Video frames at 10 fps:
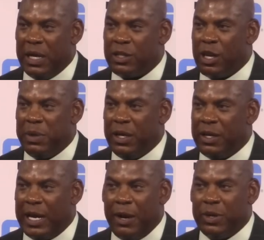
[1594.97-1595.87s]
It's going to be a
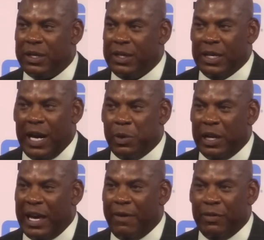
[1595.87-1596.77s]
good, I would I would
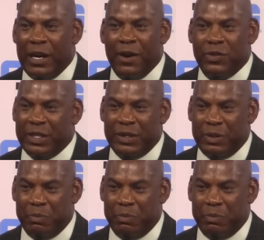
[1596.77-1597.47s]
have loved to